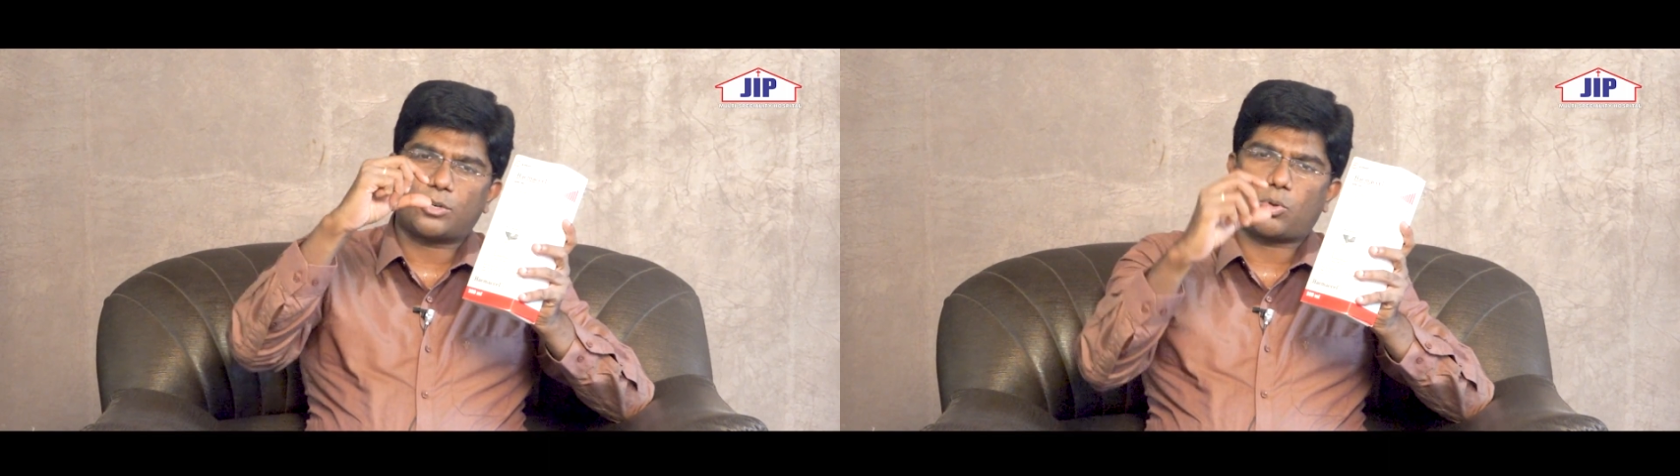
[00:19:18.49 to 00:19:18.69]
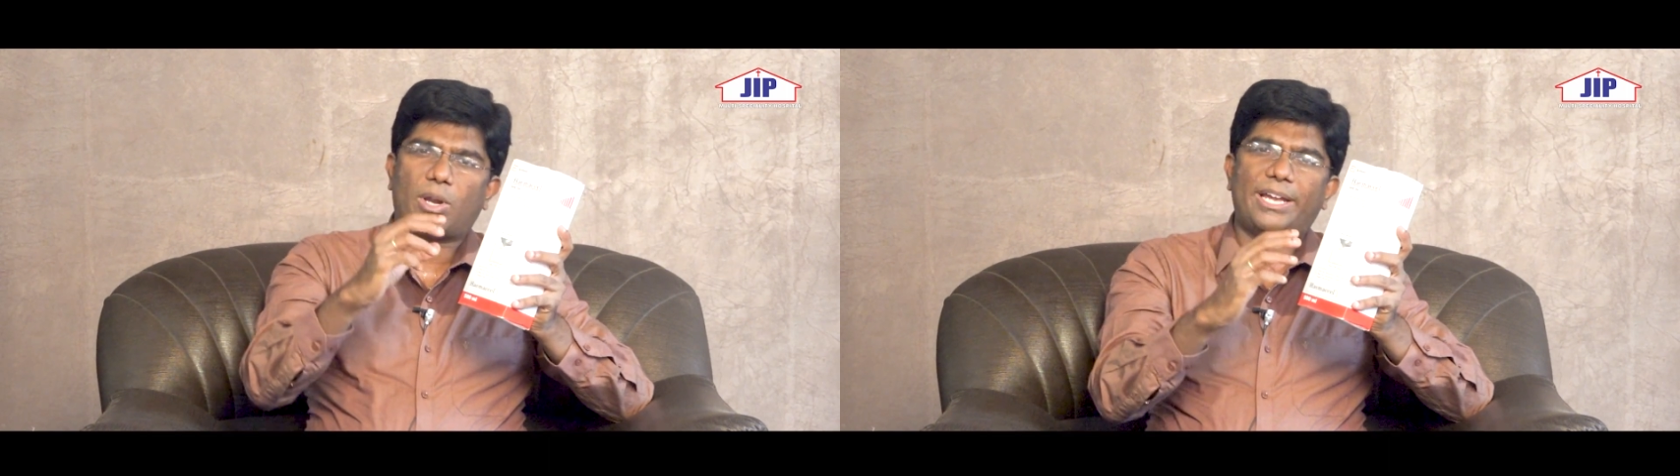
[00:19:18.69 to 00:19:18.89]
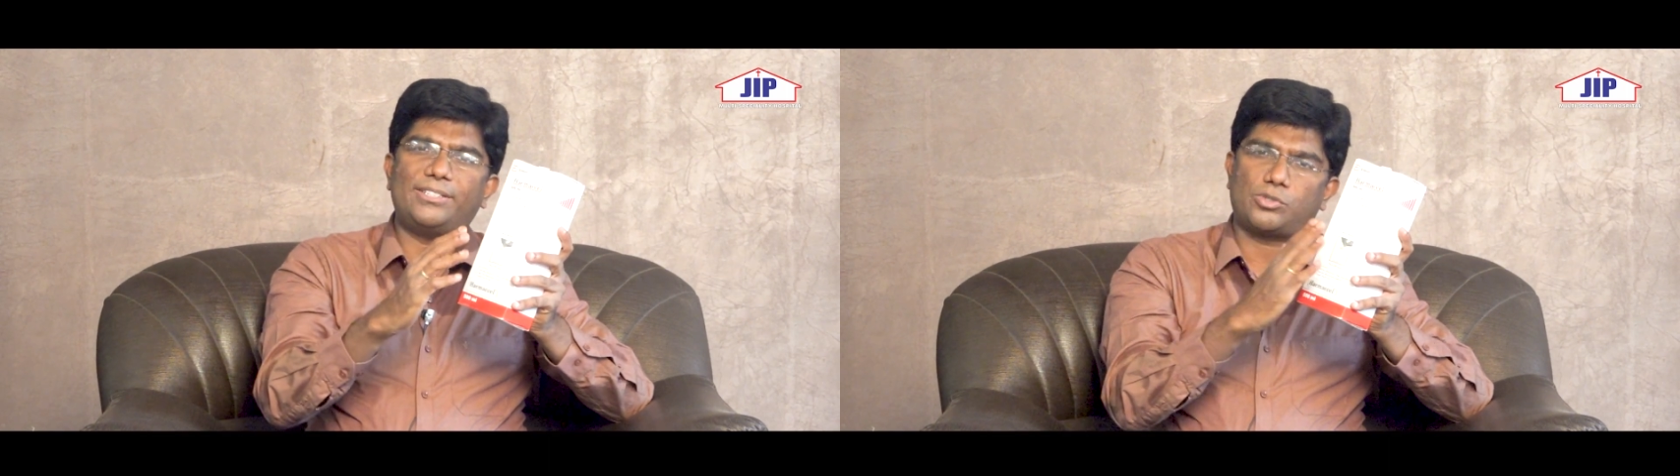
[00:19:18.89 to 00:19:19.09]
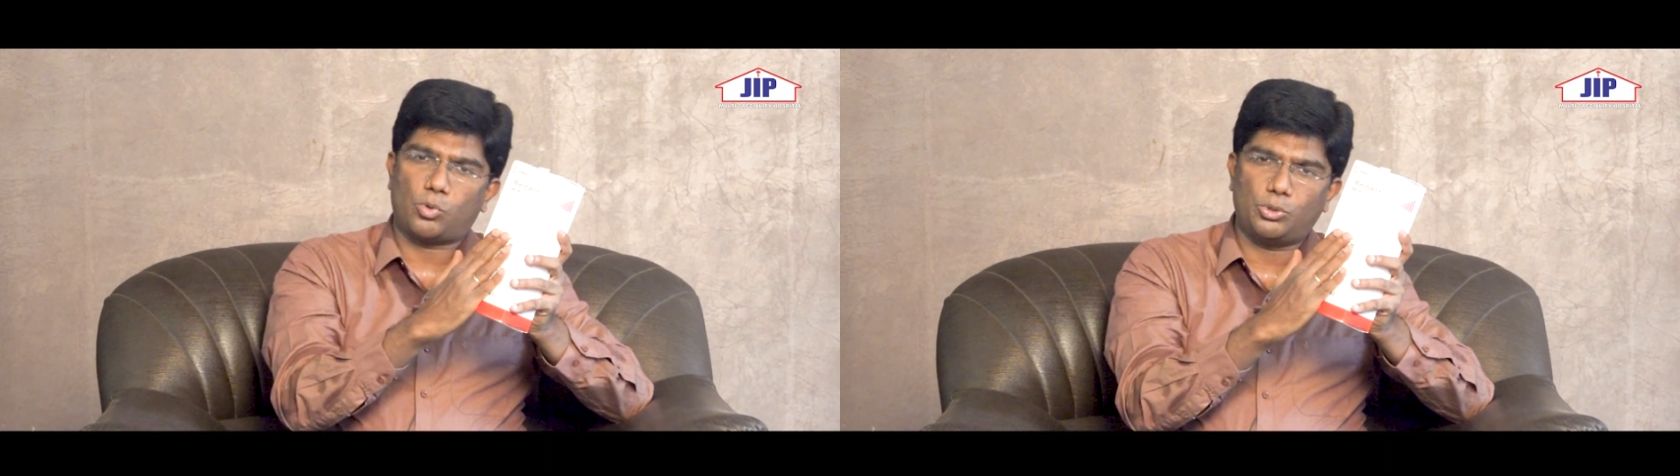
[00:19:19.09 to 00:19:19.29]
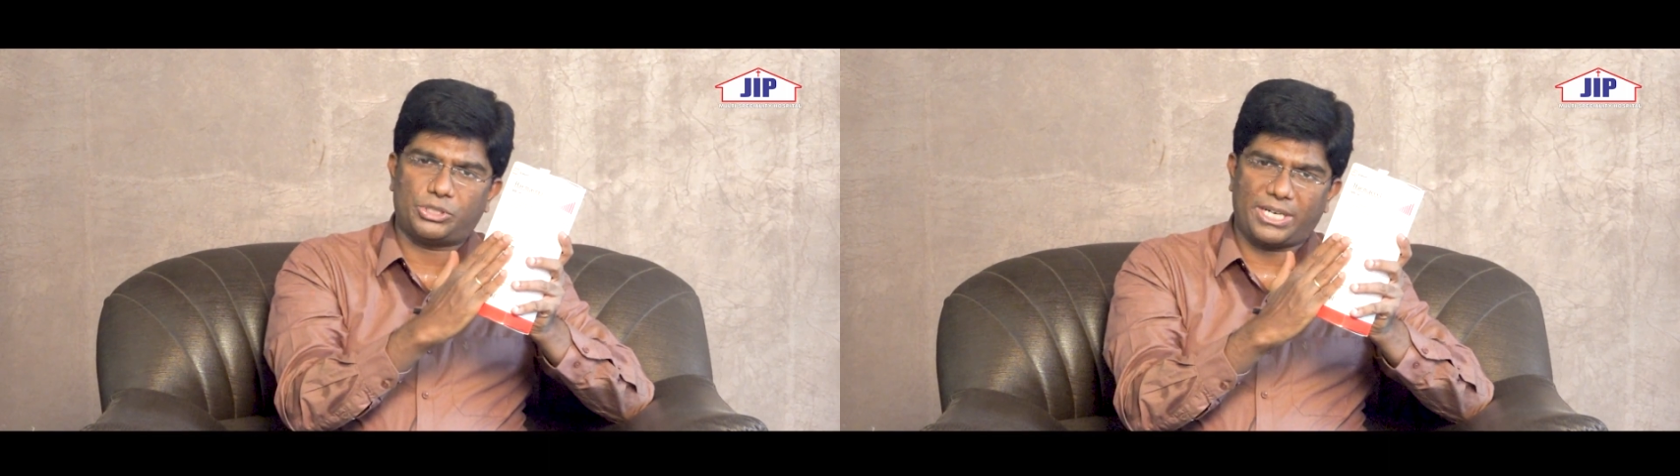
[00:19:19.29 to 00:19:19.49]
colloid
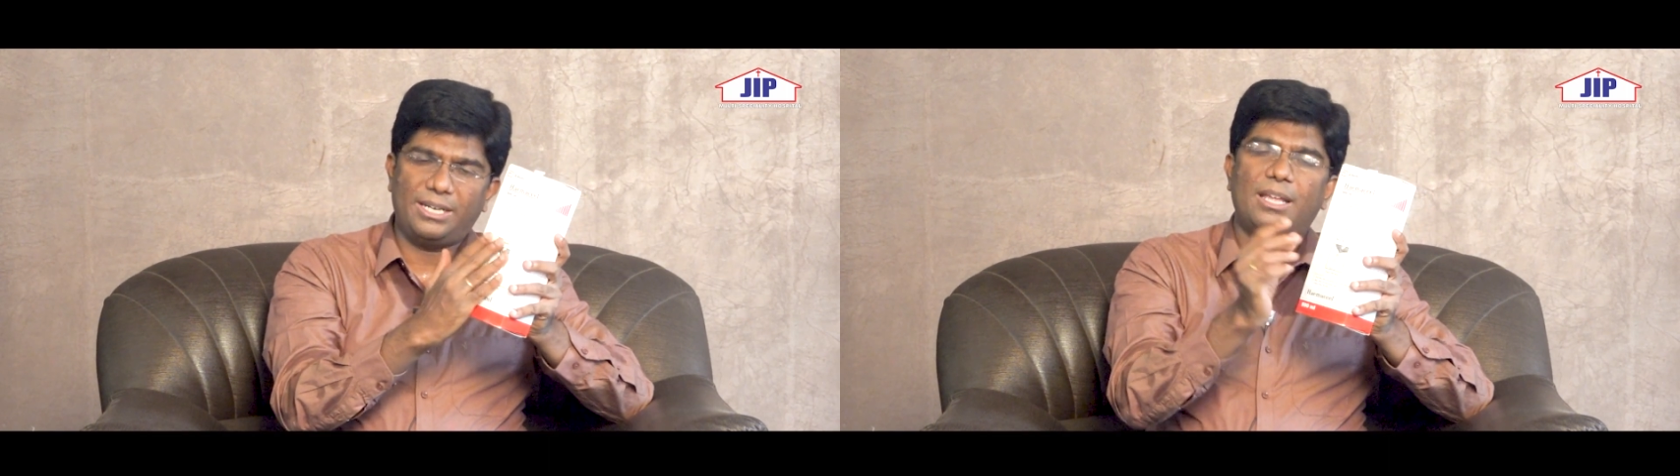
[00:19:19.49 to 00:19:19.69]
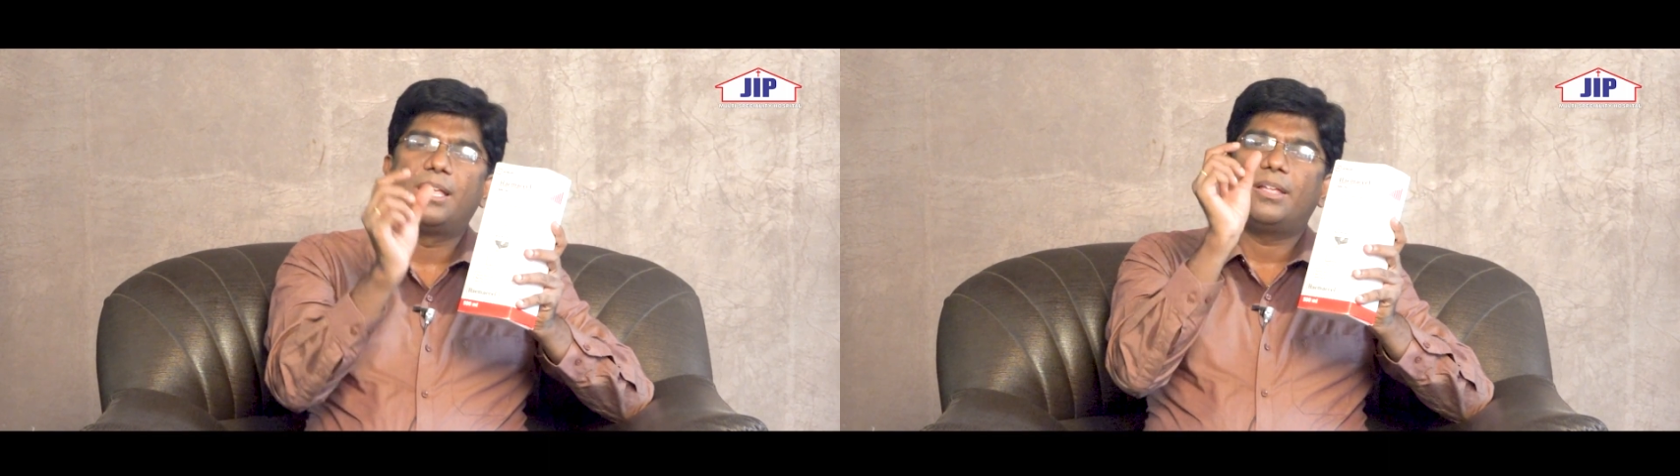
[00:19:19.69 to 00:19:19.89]
solution